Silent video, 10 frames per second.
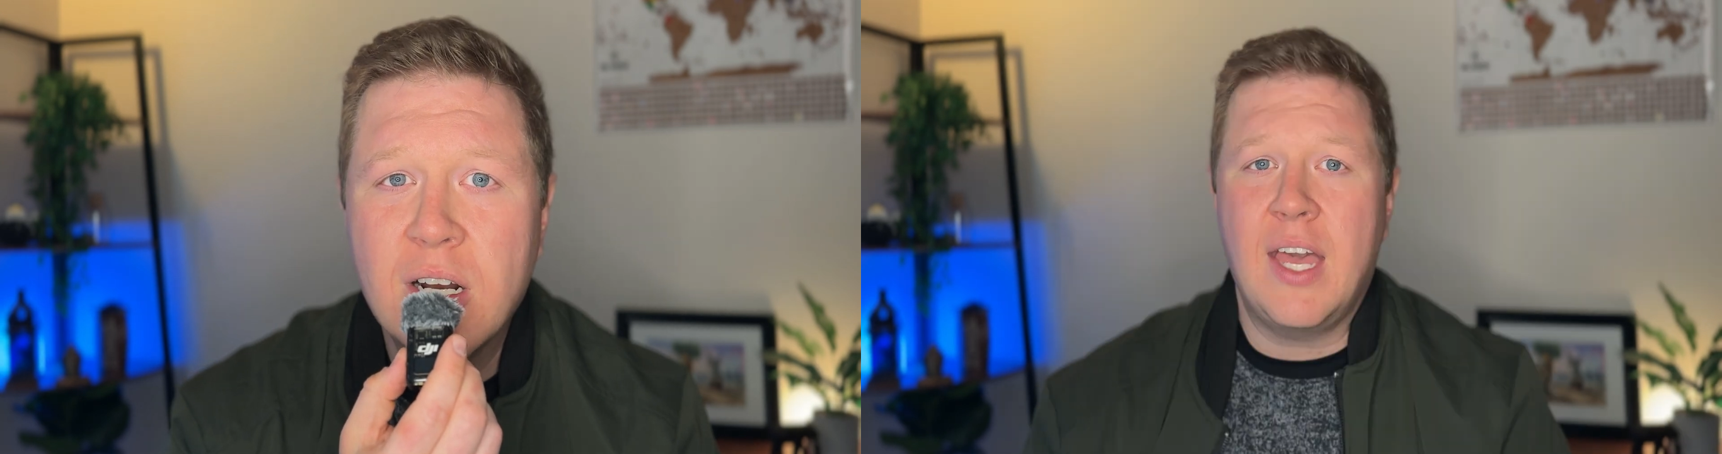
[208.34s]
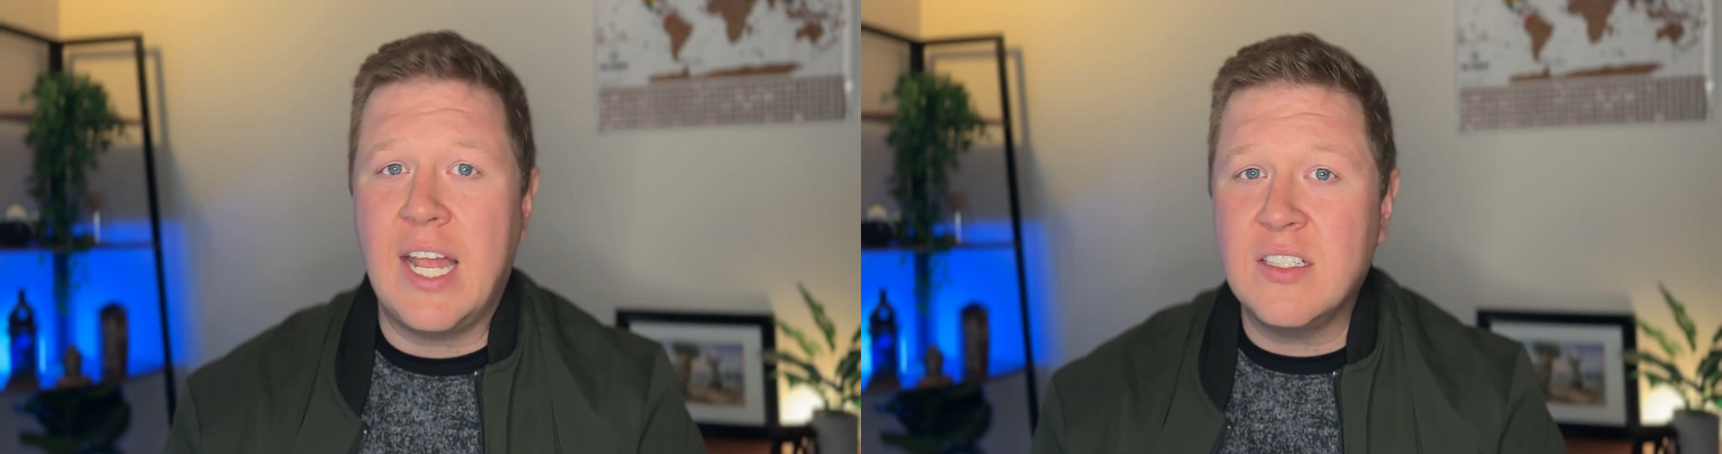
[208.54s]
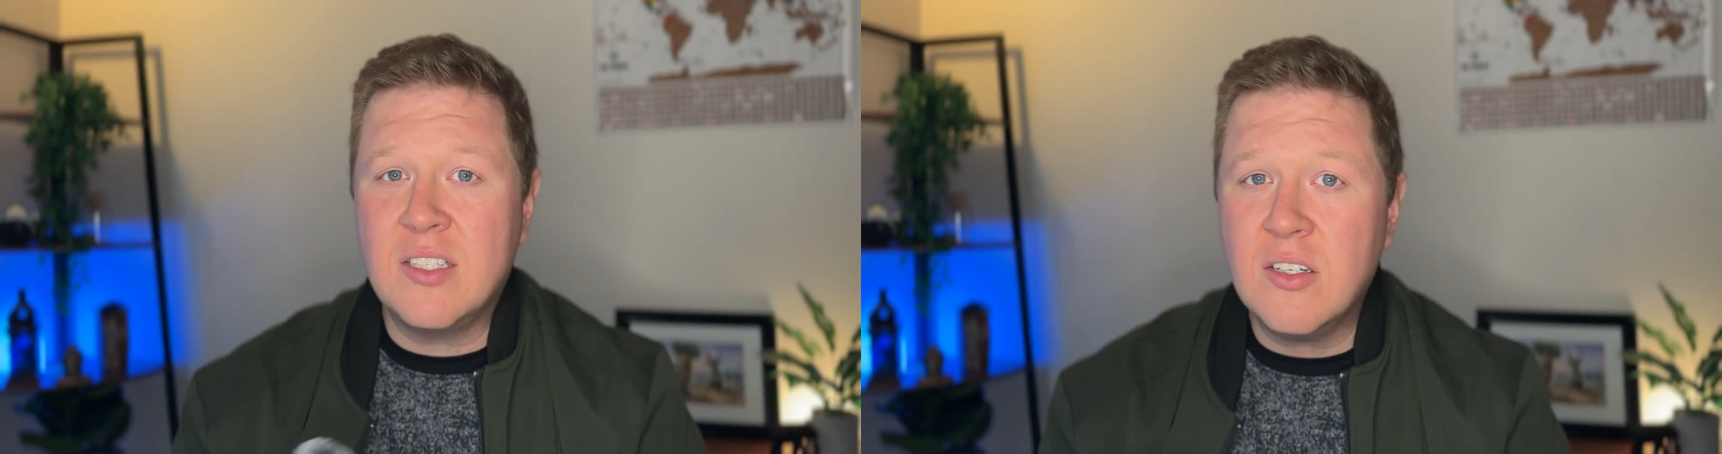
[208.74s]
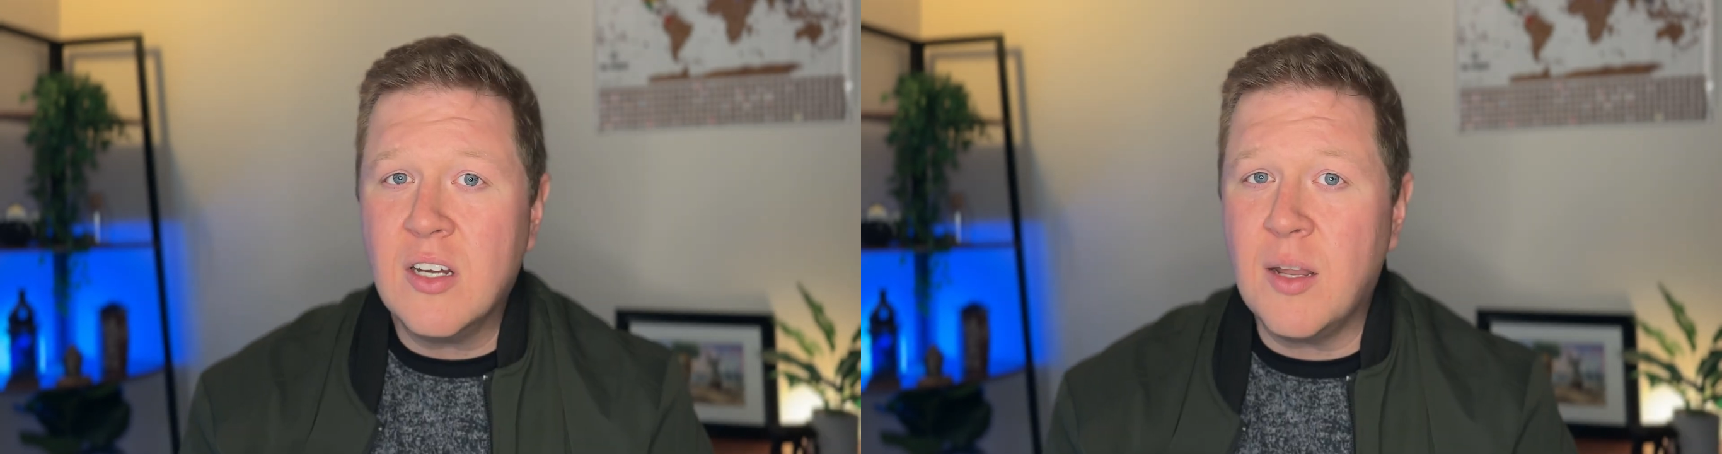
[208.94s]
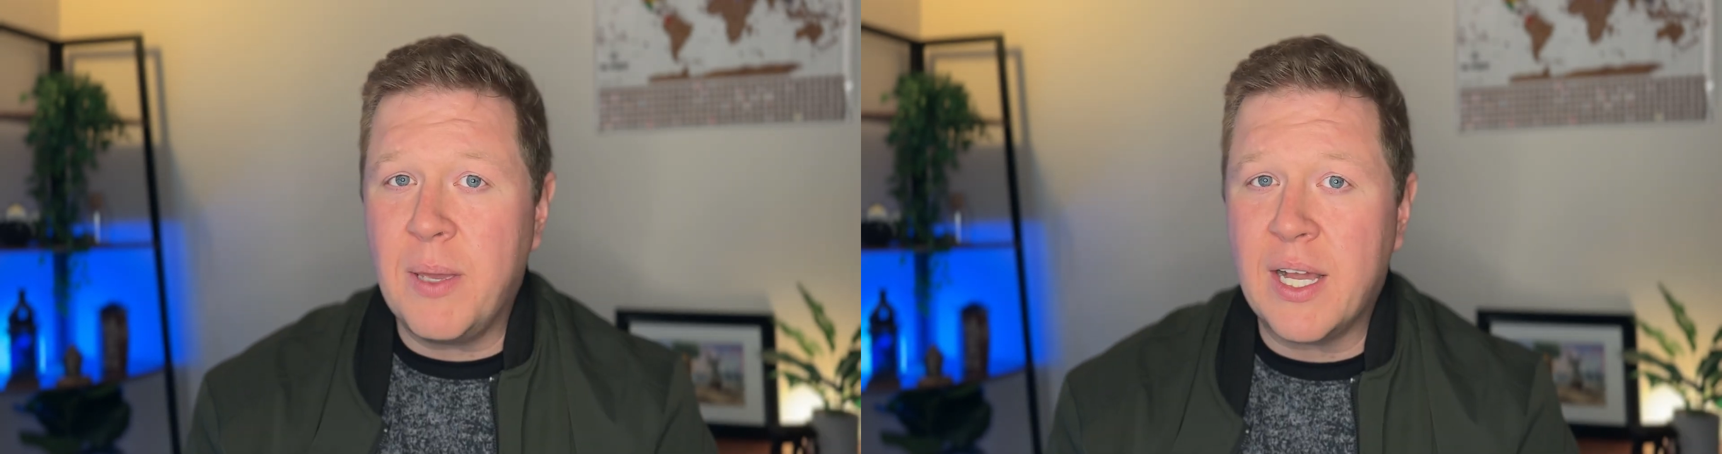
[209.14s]
And it's still
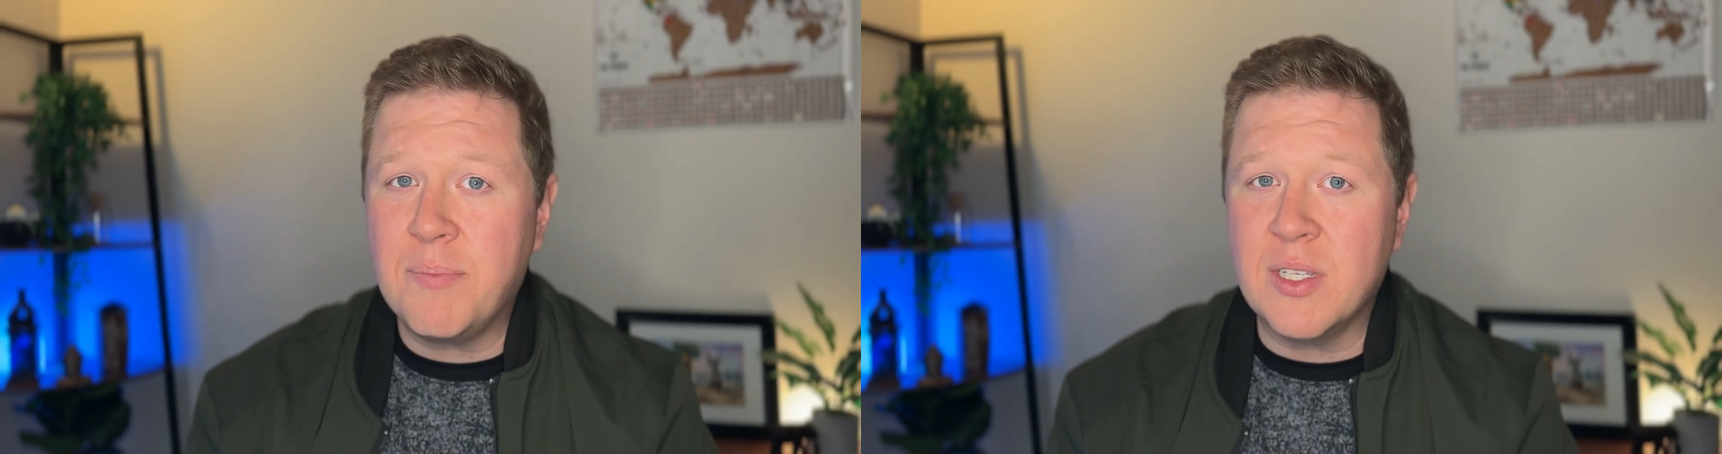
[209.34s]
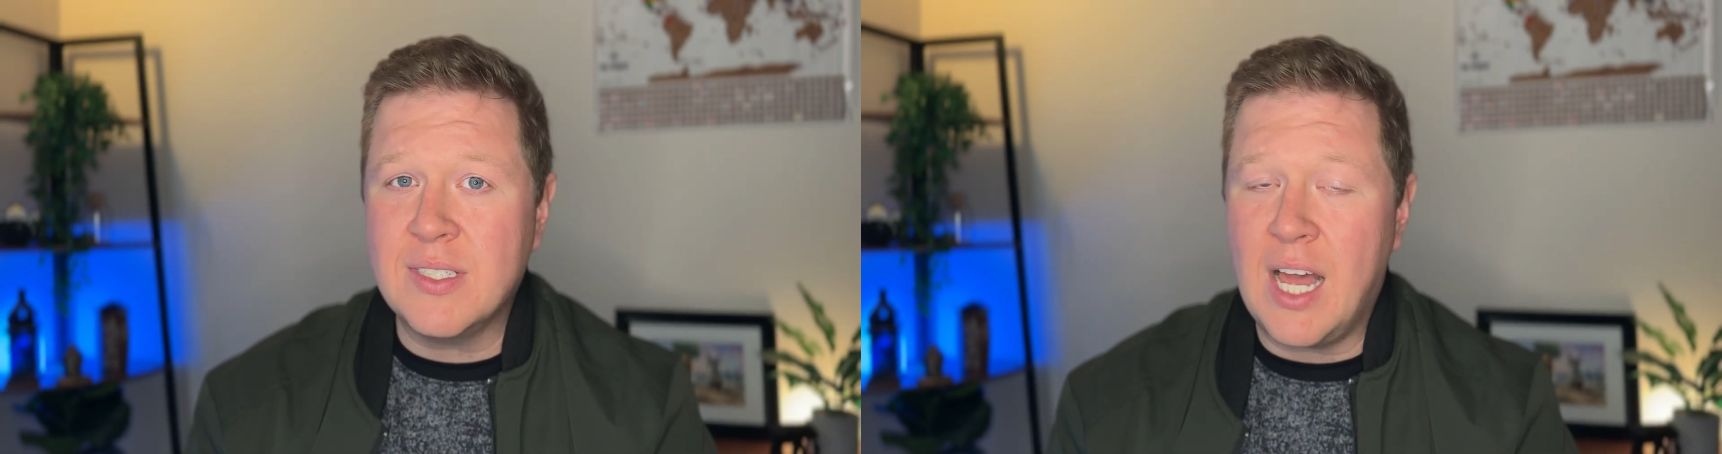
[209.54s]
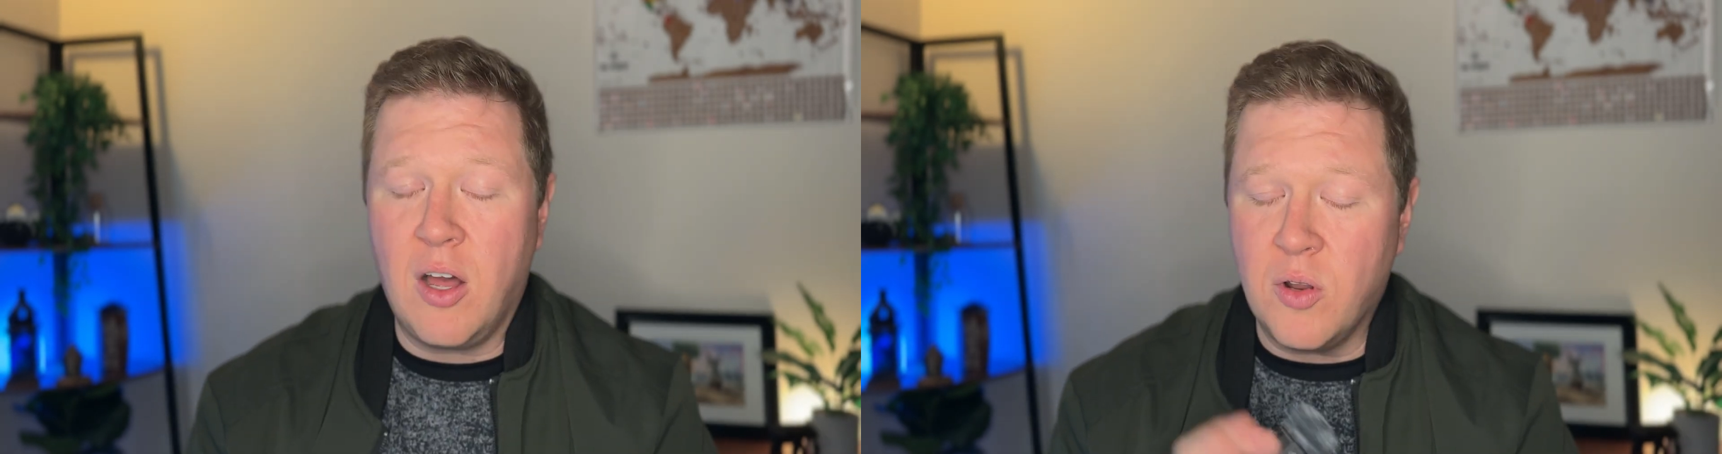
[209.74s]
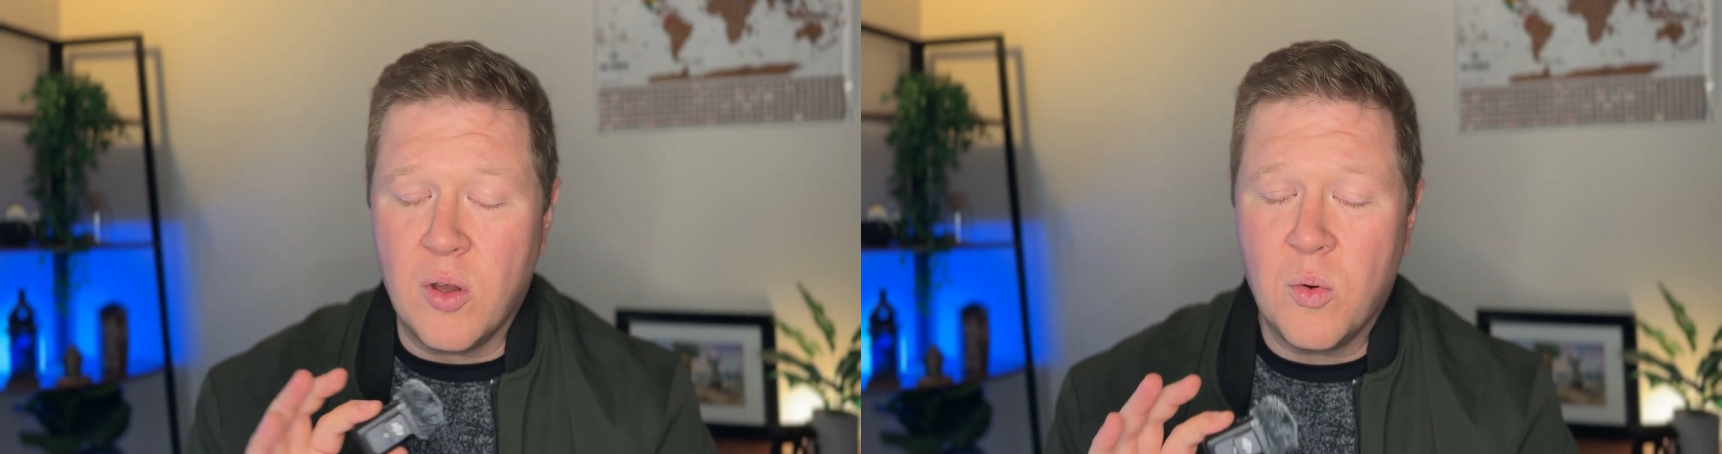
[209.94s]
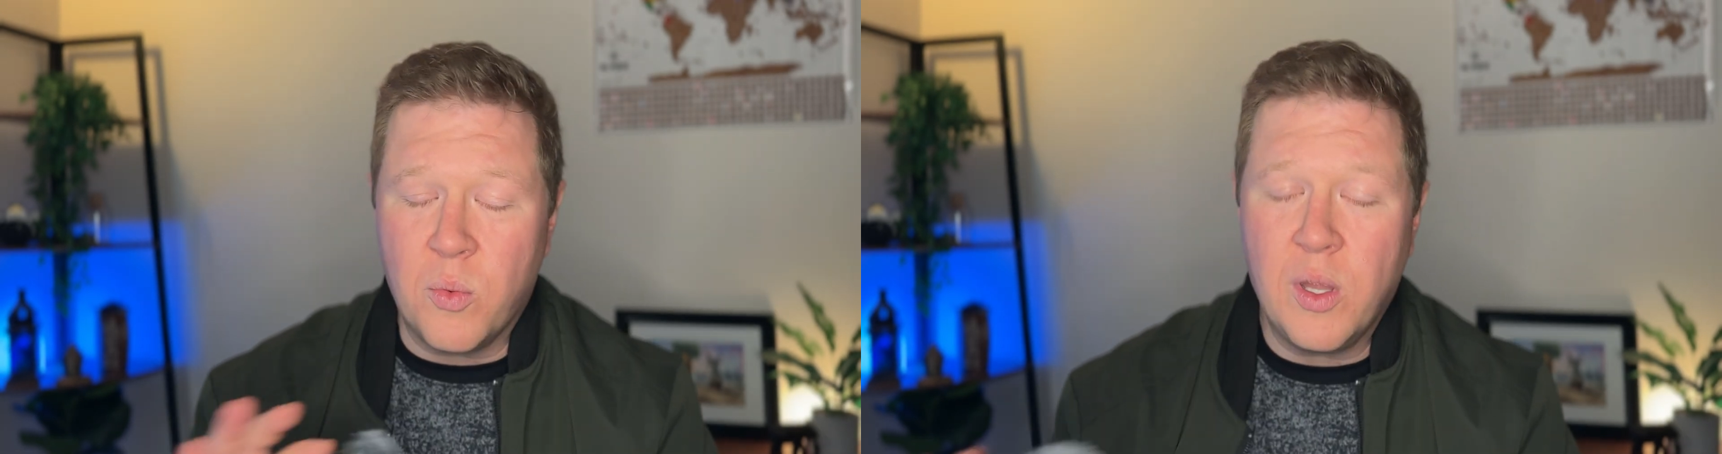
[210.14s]
gonna pick up the sound
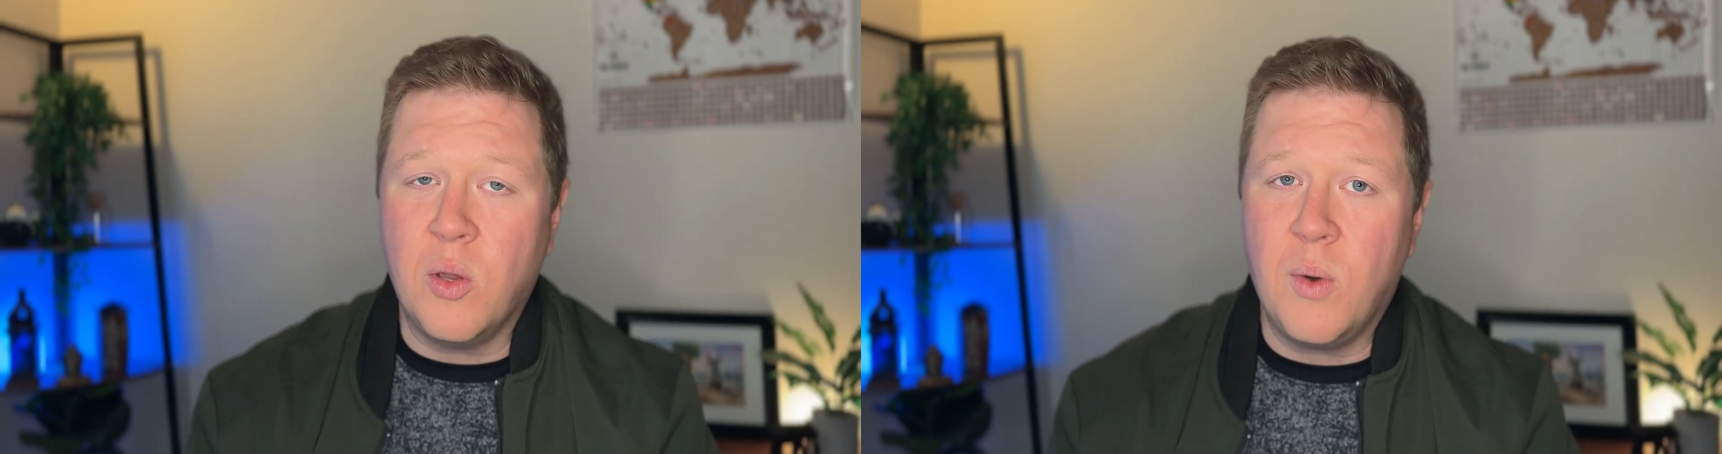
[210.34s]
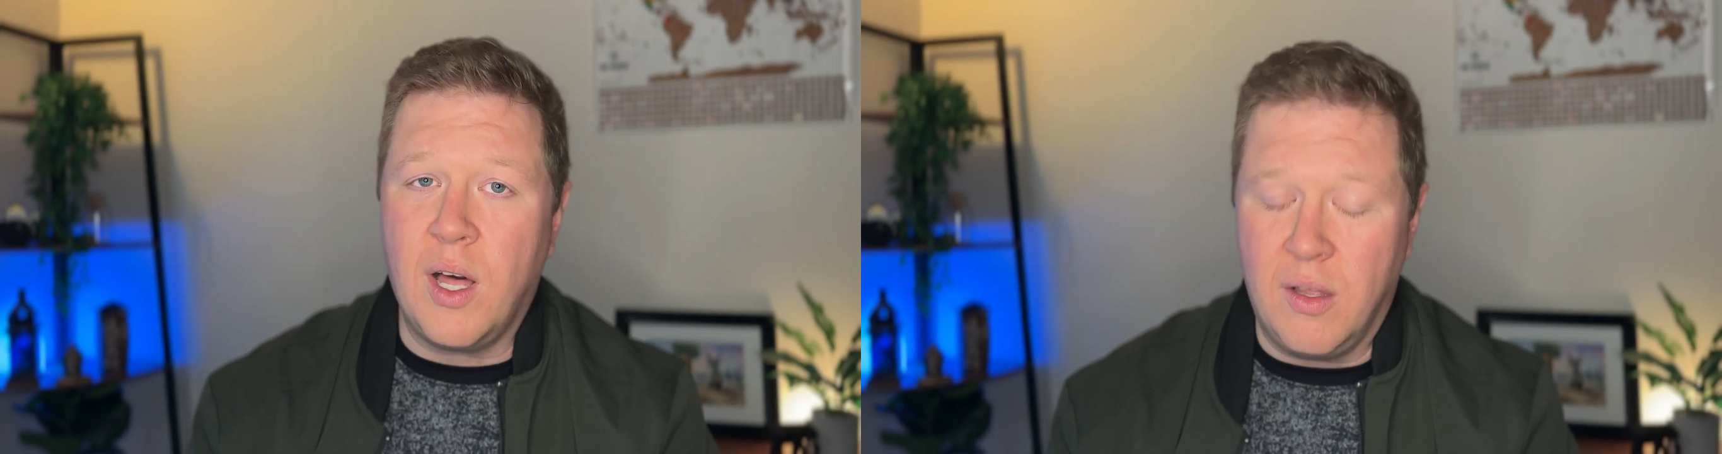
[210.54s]
really well.